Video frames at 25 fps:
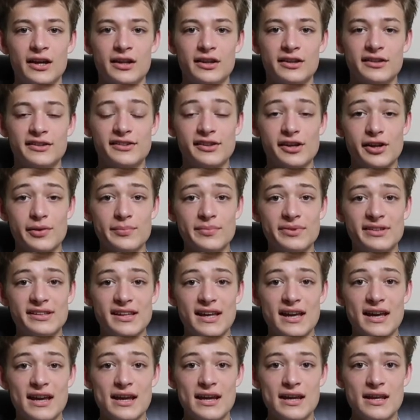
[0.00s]
Some
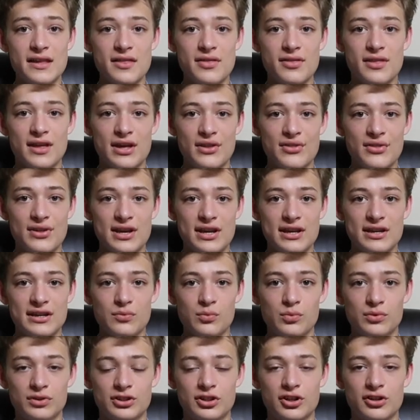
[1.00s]
say that they
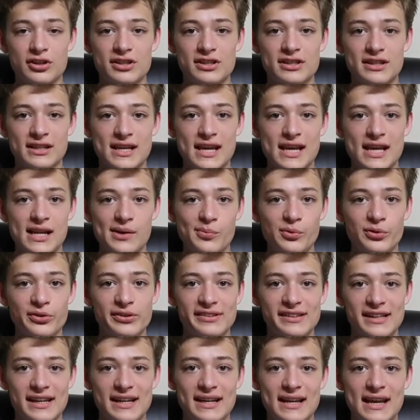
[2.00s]
turned into
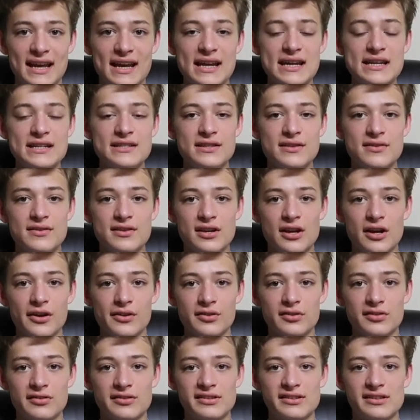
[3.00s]
cannibals and ate the
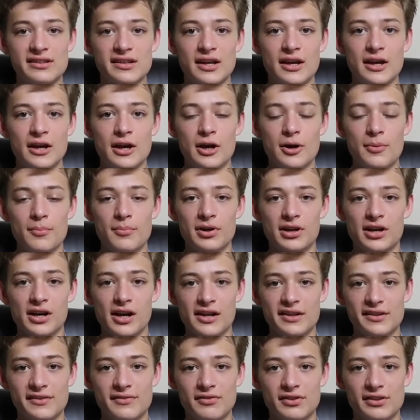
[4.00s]
others
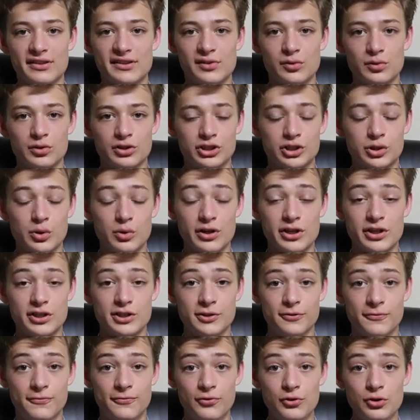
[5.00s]
because of a shortage
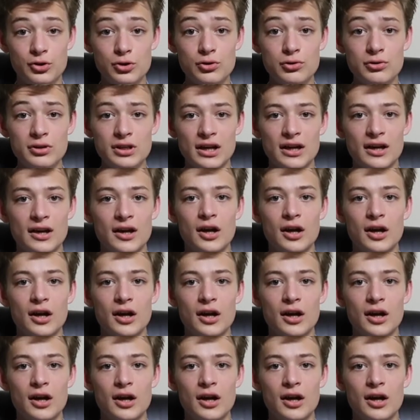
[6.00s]
of food.